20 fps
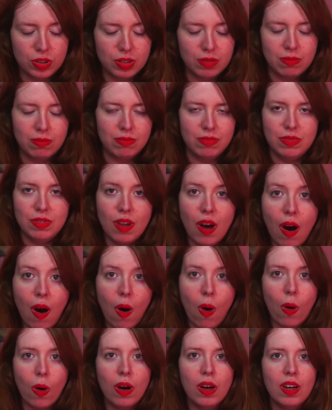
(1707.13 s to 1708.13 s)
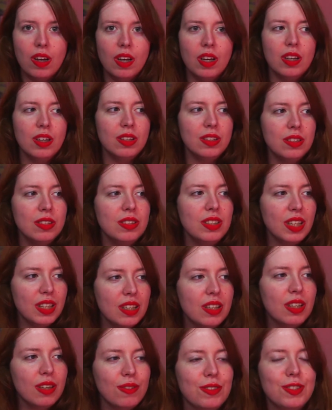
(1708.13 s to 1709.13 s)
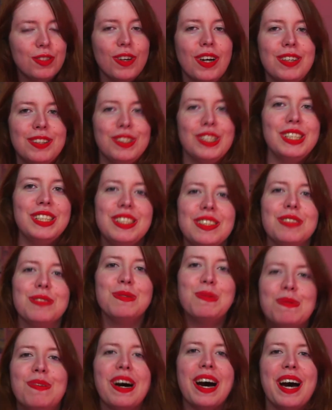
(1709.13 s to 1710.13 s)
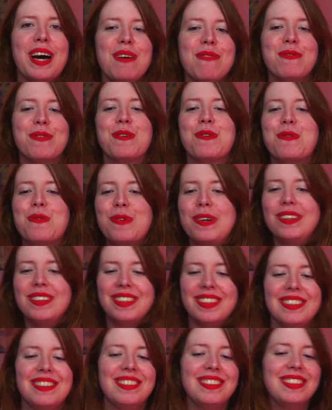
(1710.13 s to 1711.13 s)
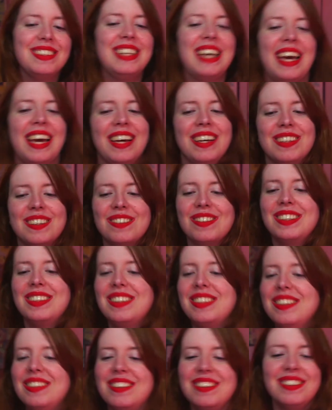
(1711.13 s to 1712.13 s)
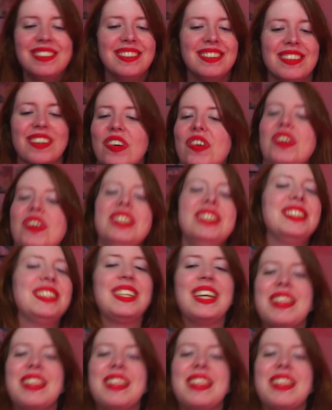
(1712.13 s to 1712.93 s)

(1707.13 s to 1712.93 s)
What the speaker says: No, it gives you actually the vibe of wanting to dance, wanting to, you know, stand